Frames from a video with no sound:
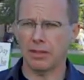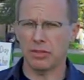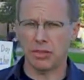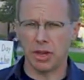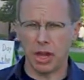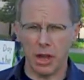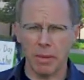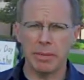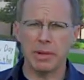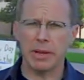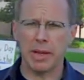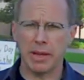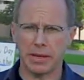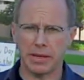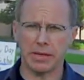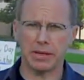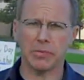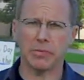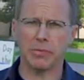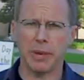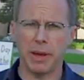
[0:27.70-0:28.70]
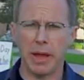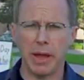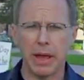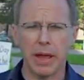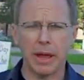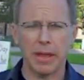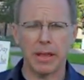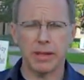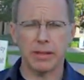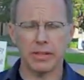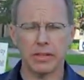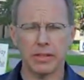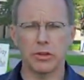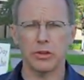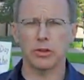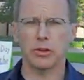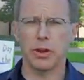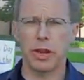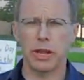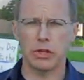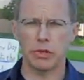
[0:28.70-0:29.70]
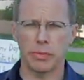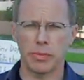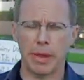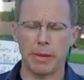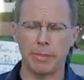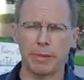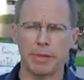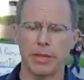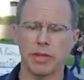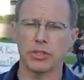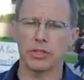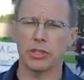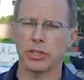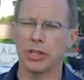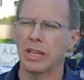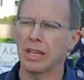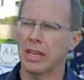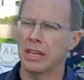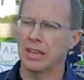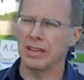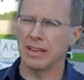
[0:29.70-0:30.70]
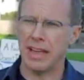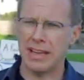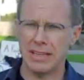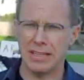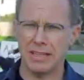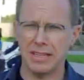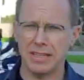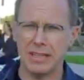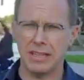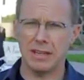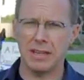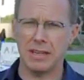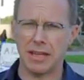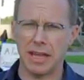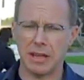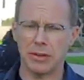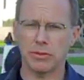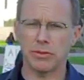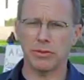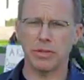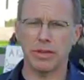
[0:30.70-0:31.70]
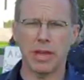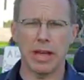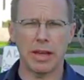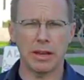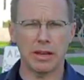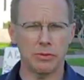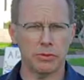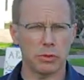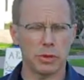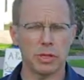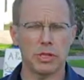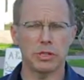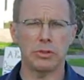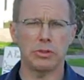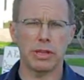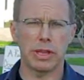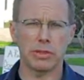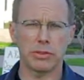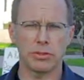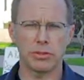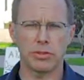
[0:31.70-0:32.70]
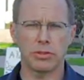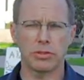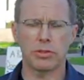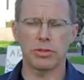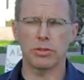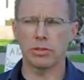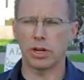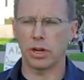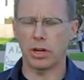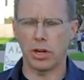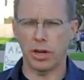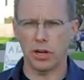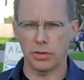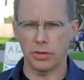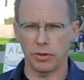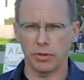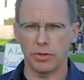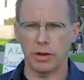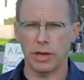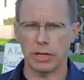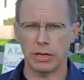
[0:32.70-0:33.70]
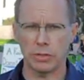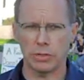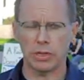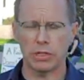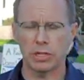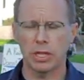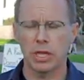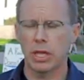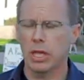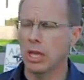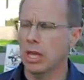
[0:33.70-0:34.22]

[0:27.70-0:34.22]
dominated by the undergraduate population, 19,000 out of 22,000 students are undergraduates.